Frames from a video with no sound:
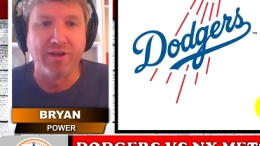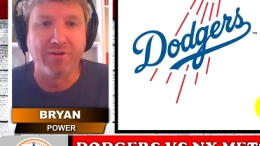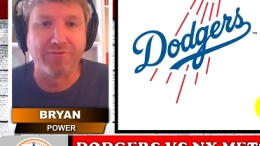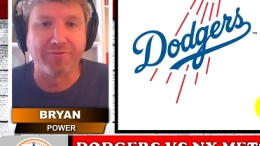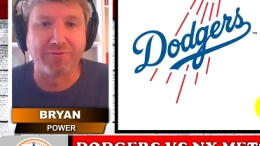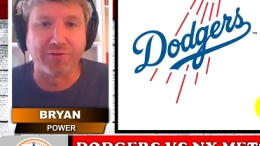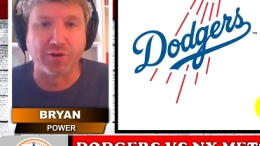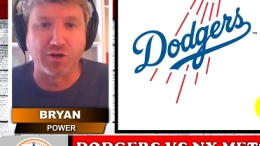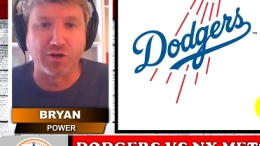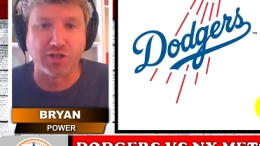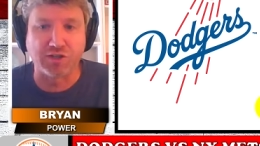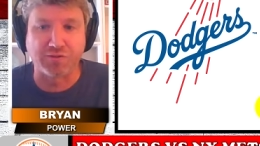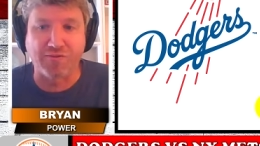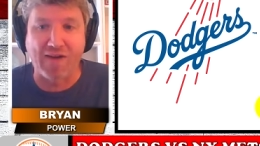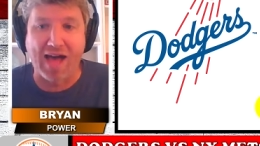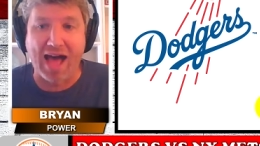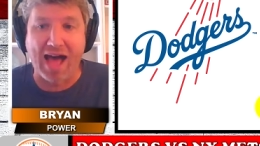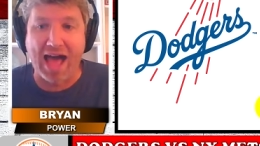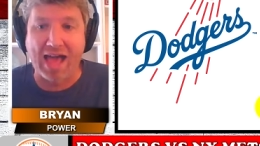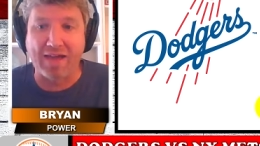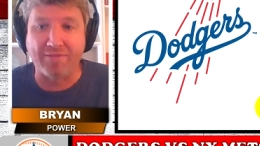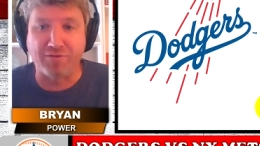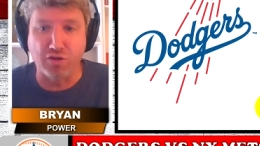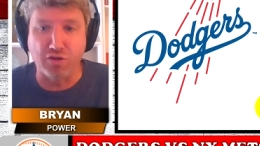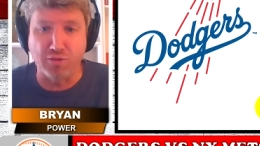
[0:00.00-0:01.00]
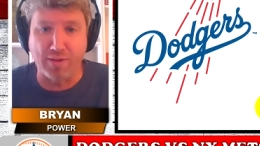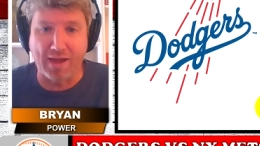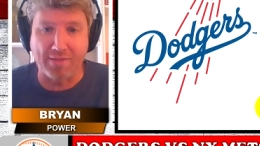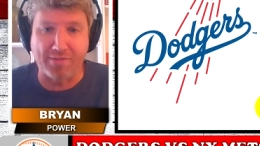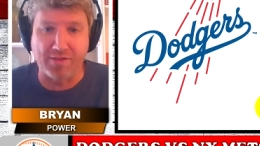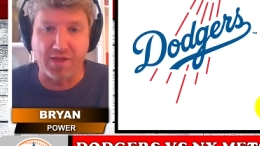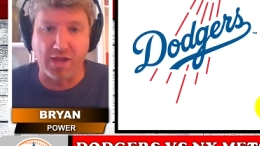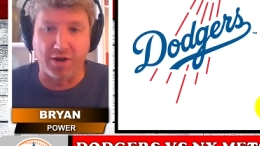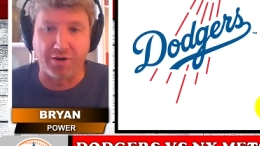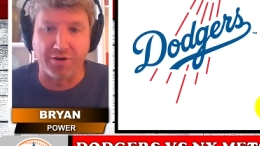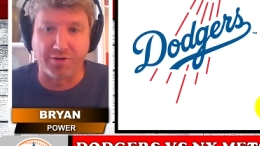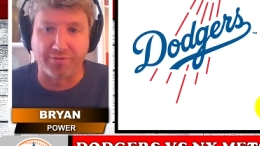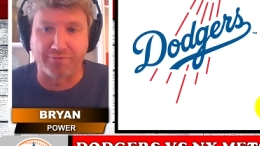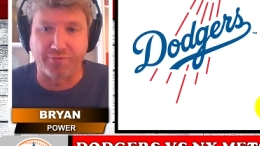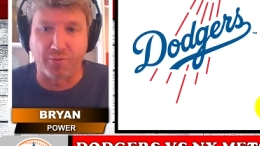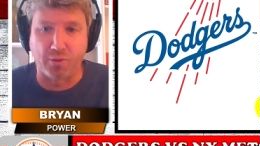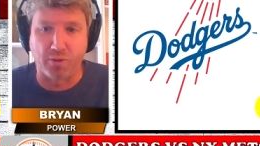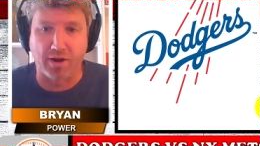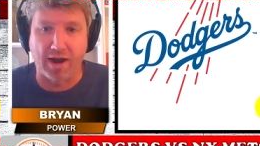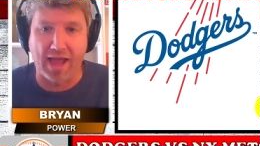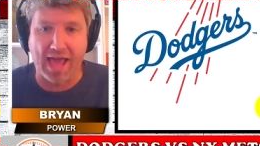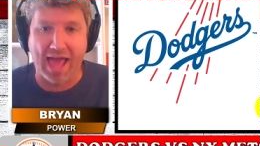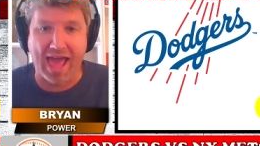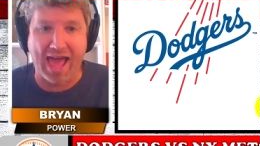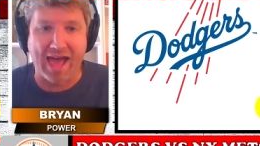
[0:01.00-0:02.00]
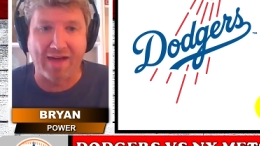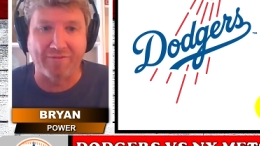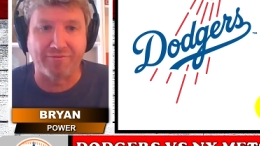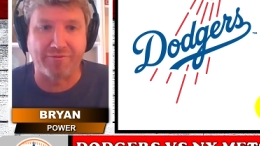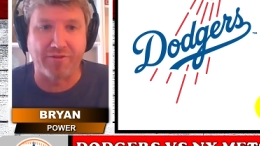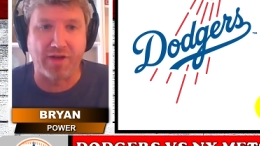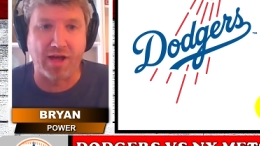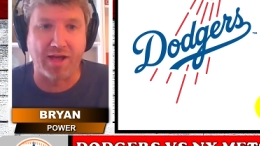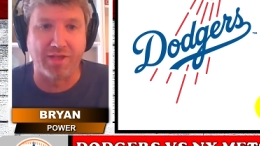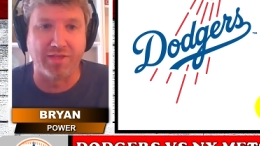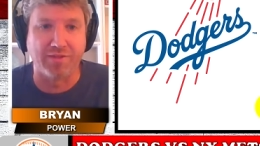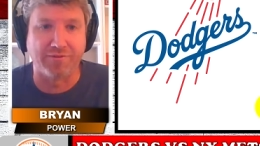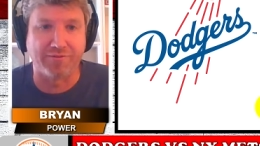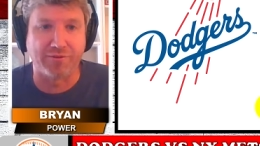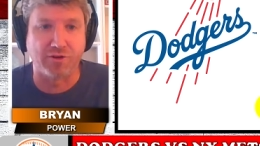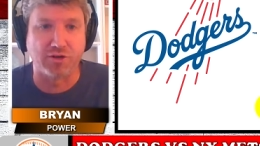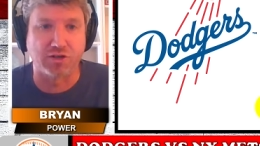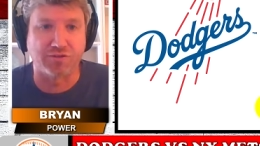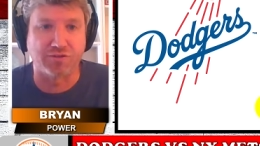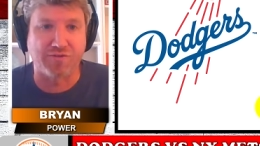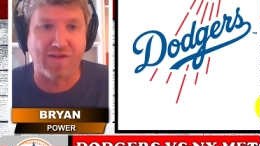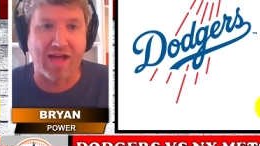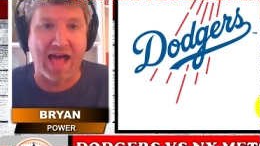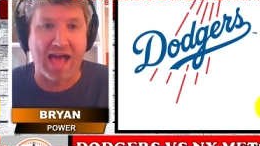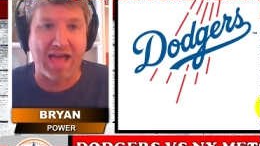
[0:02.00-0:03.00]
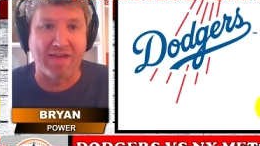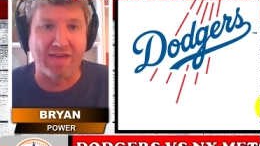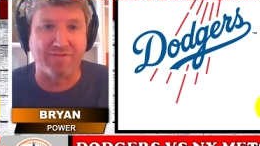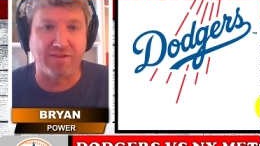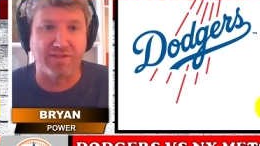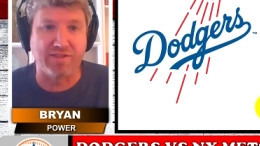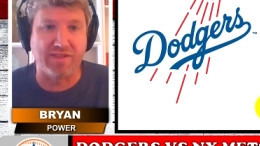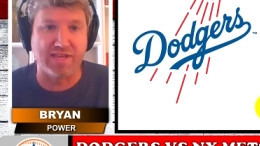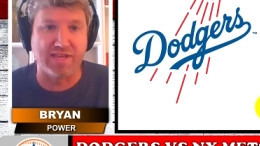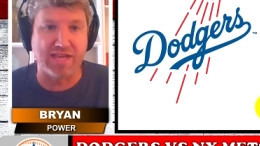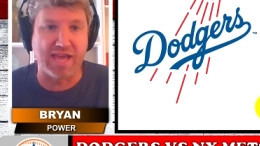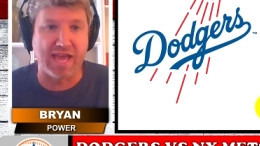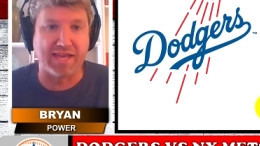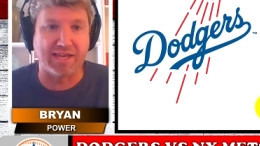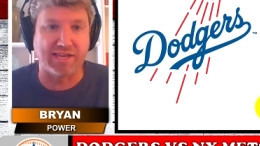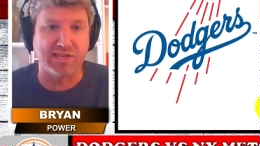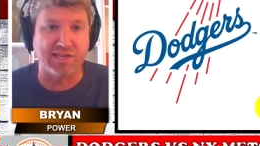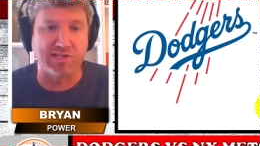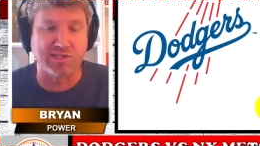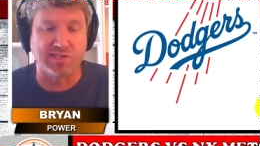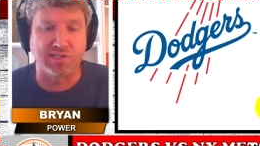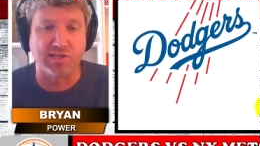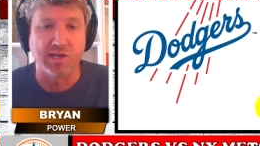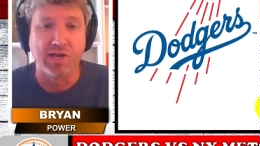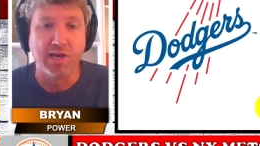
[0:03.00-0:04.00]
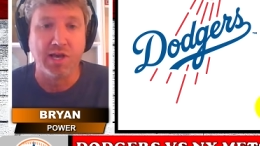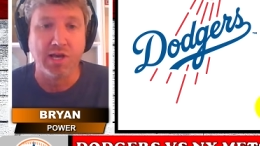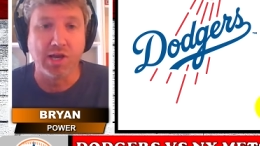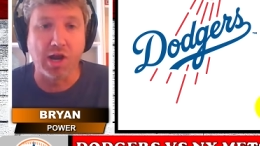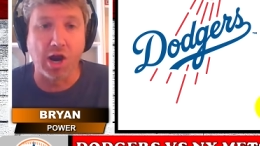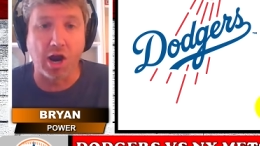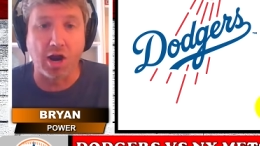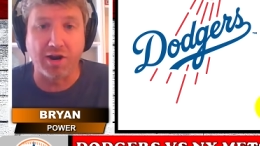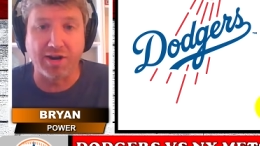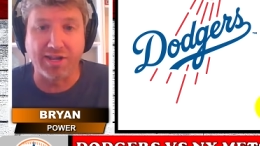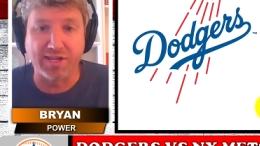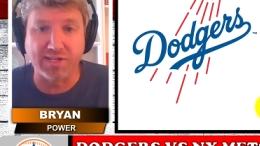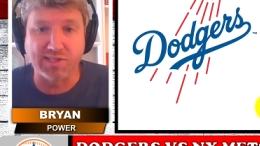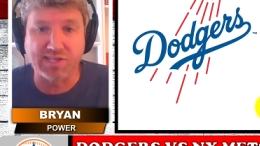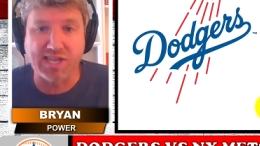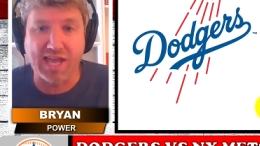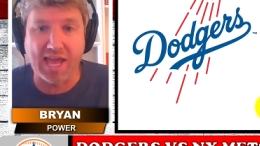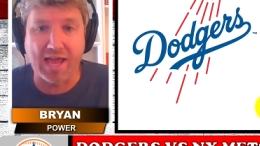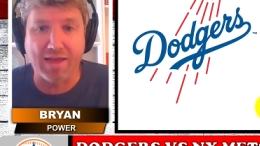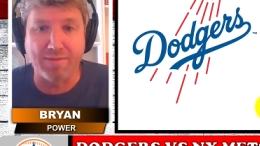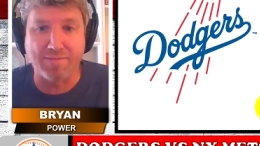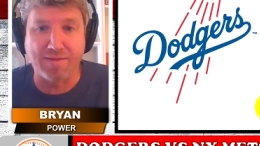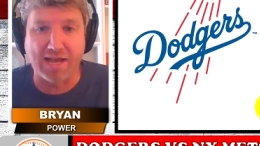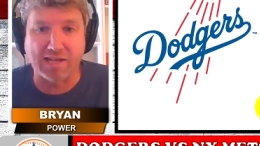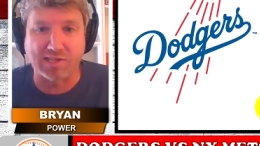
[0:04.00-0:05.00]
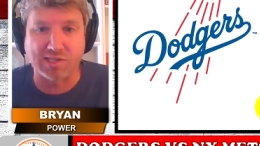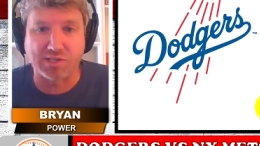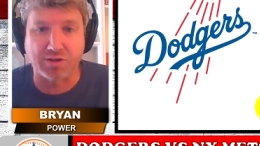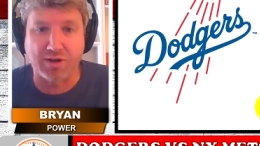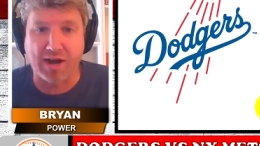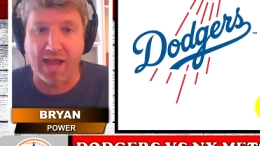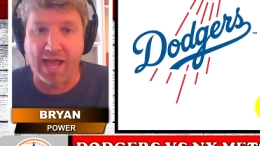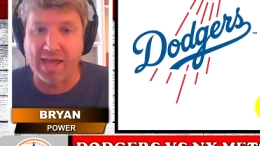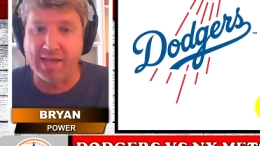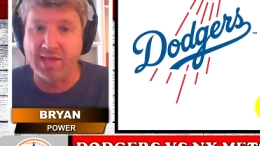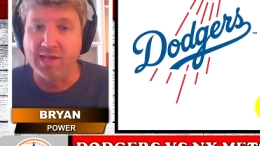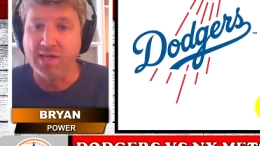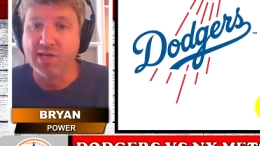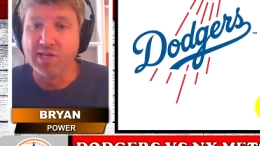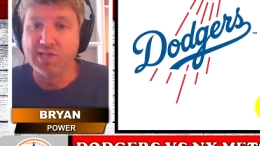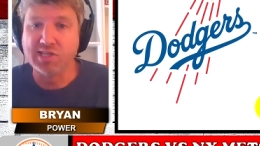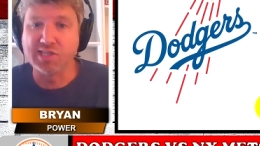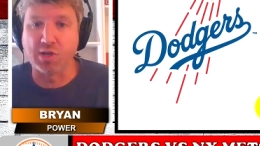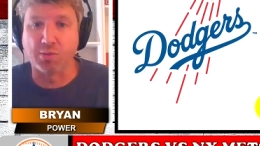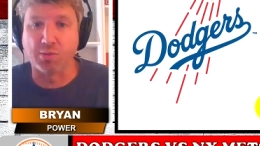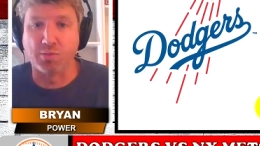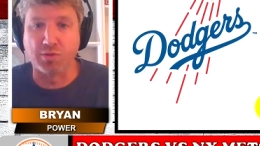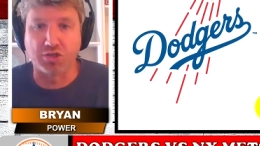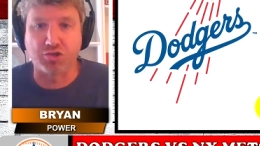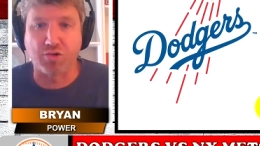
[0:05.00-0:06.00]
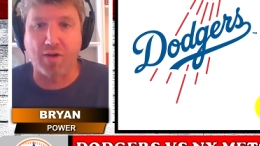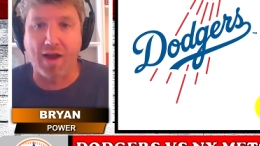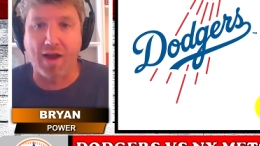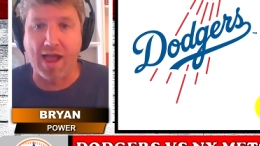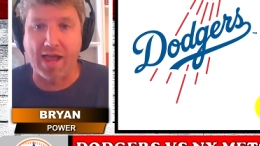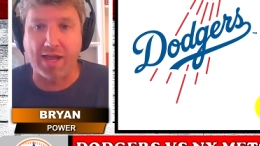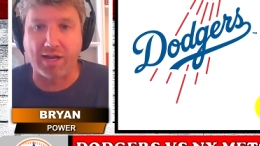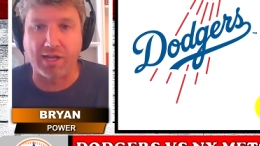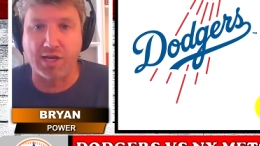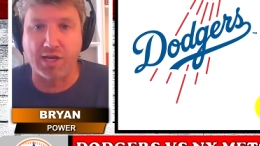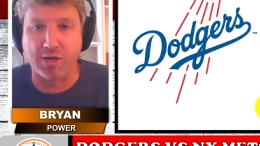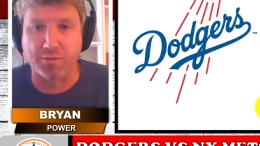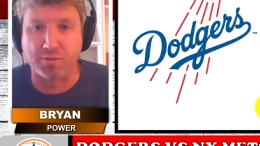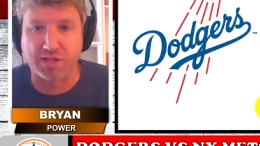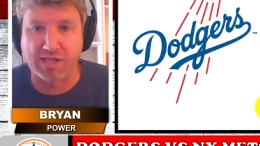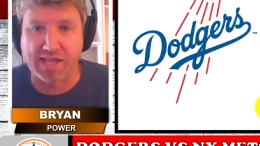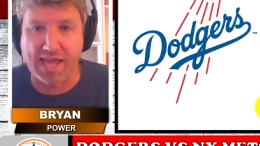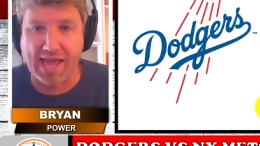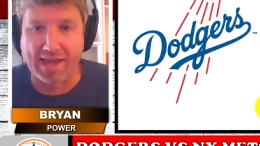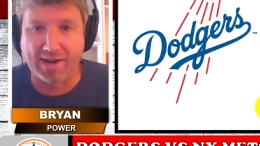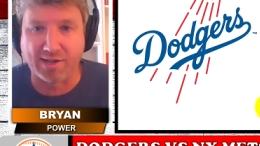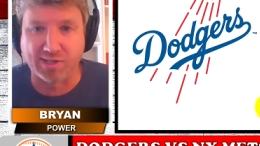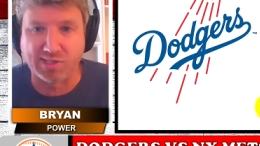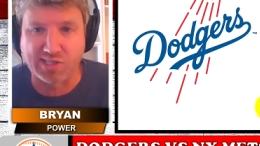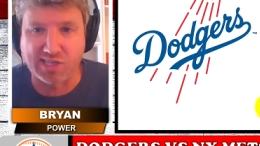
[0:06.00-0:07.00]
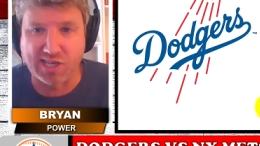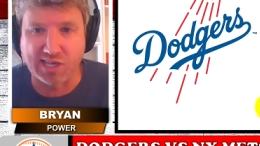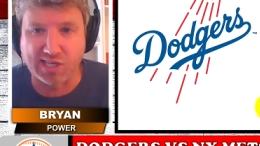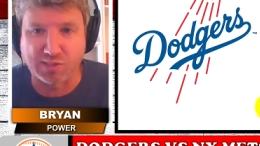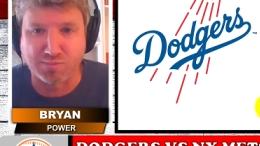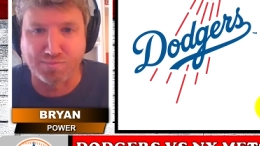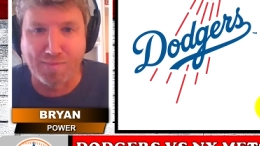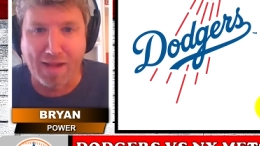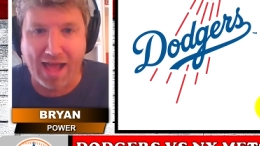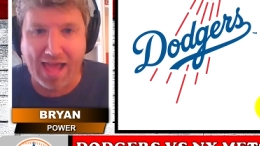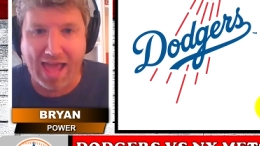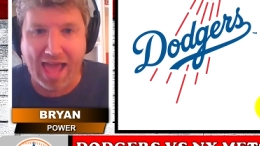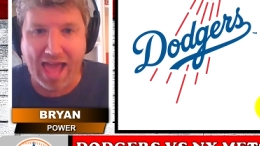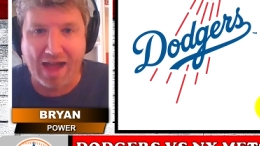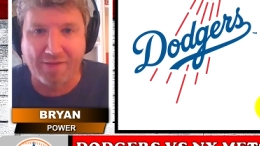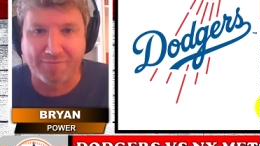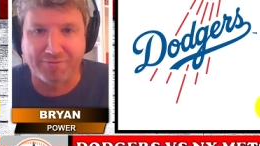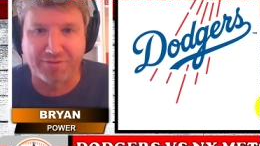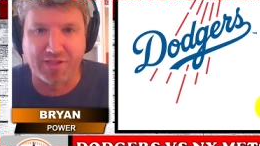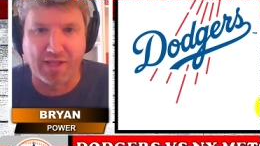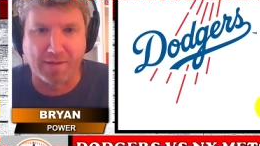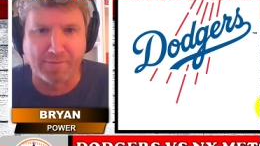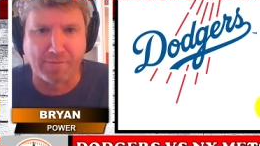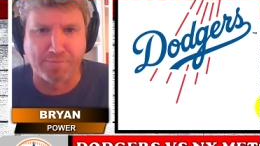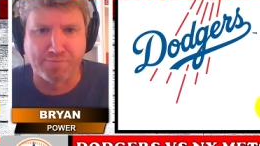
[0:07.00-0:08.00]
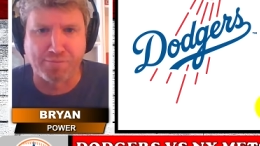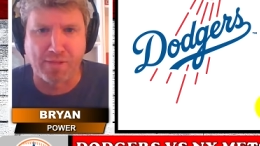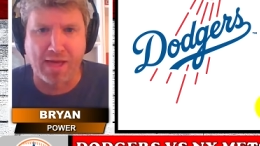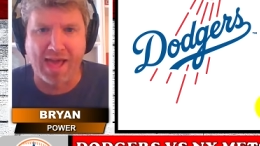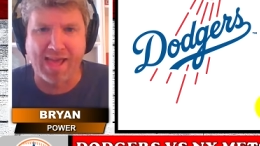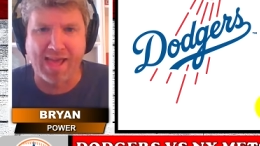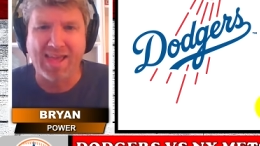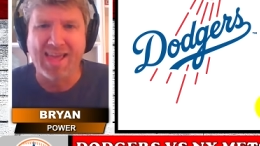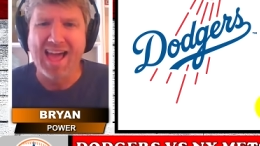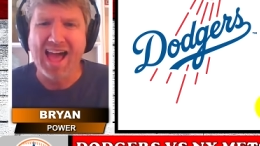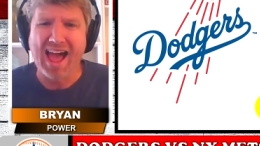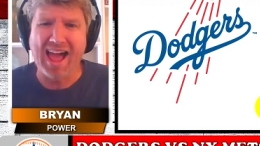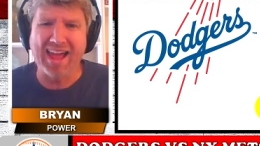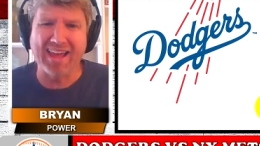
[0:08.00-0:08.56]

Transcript: First 5. You had the under 4.5 on the first 5 in the Yankees-Guardians game yesterday. So we'll try it here with the NLCS. My half double play.